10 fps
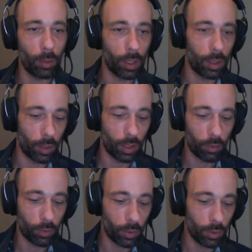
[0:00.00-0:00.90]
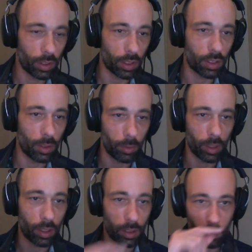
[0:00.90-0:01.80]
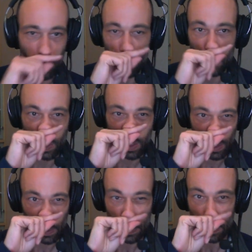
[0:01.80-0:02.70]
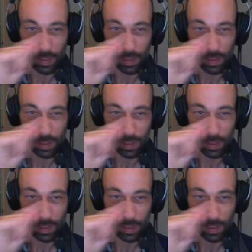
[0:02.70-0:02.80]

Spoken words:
by the way, through this zooming in process.